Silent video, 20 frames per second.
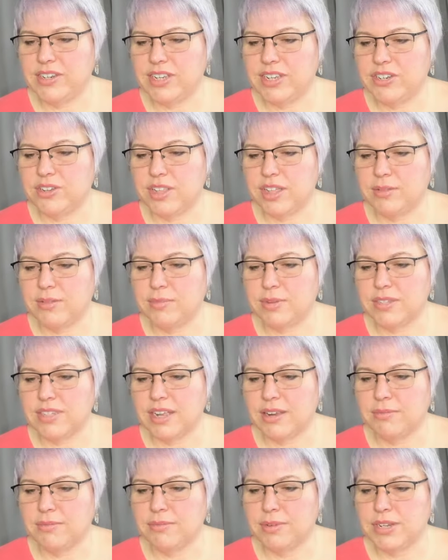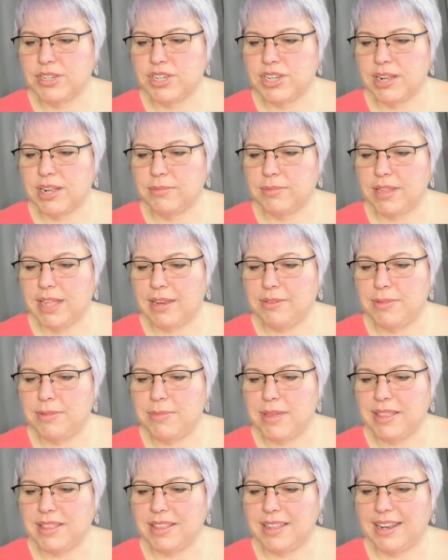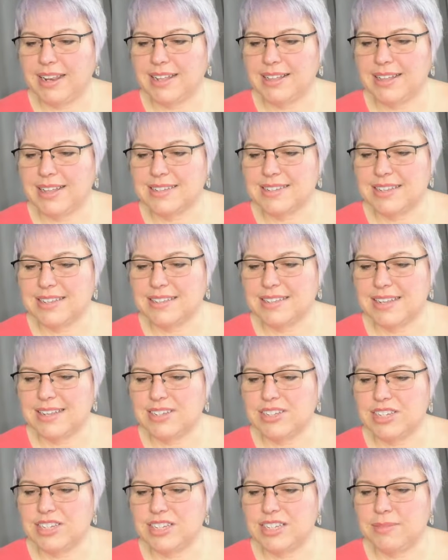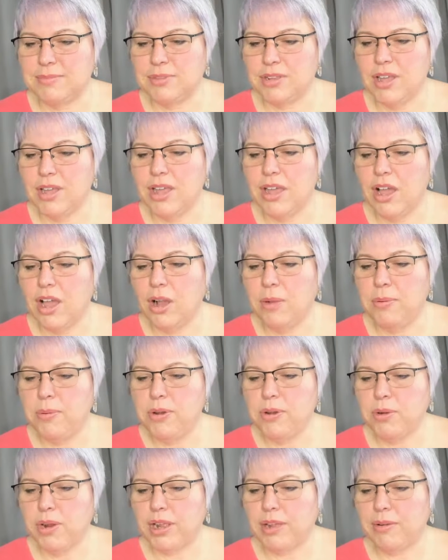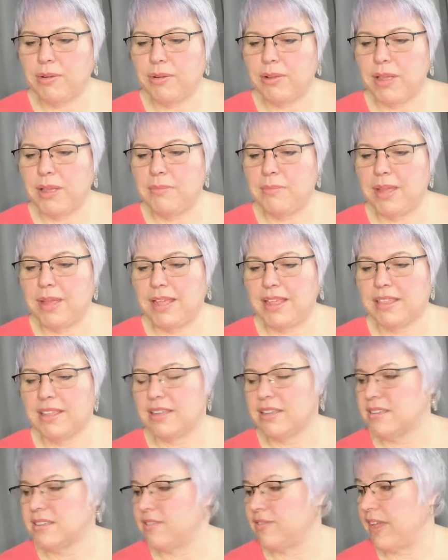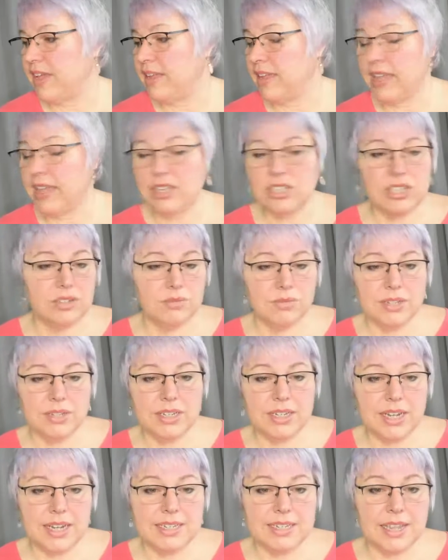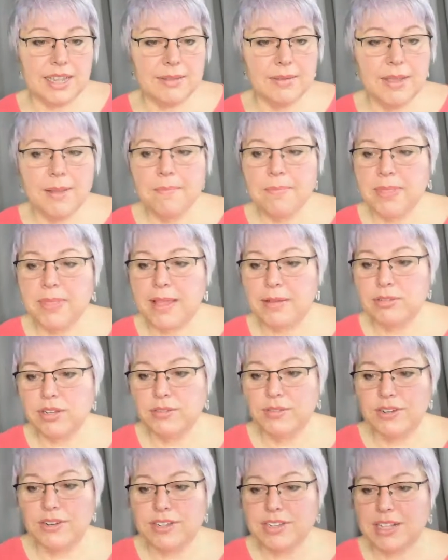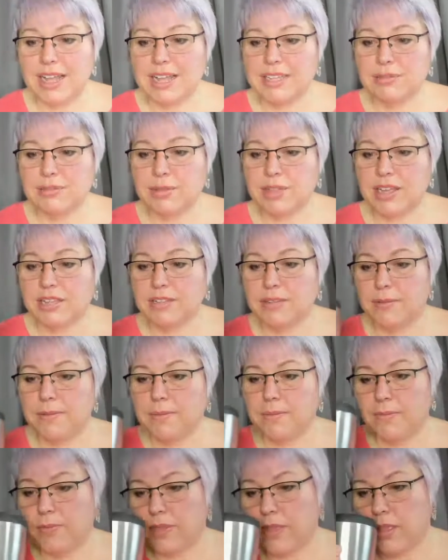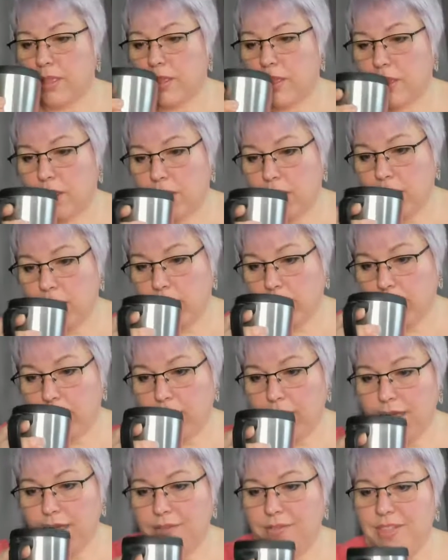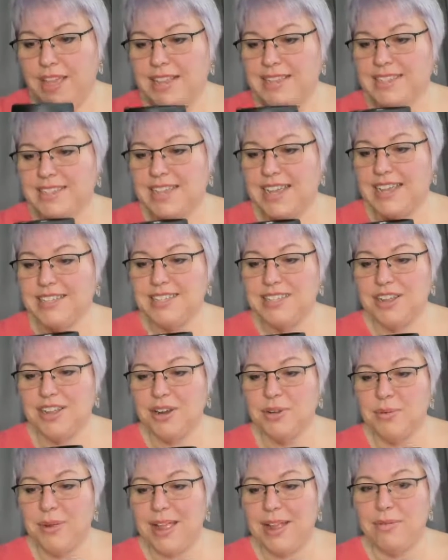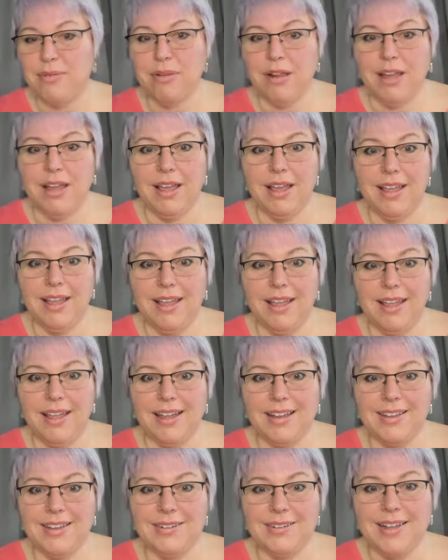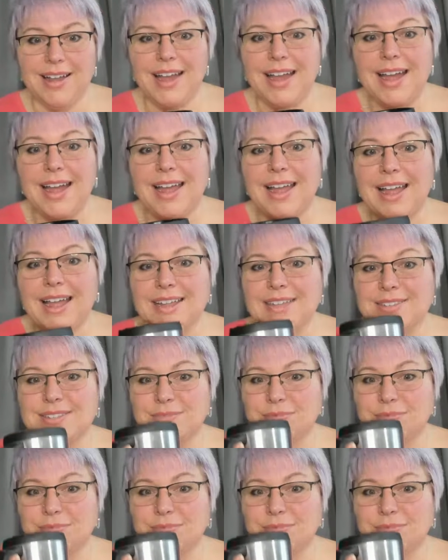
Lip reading: teacher that was not rigid. I'm glad we met the lady in class last night. She seemed open to working and making things fit. Yeah, she's really nice. That was her first class with us. If they say it's their way, run, you guys,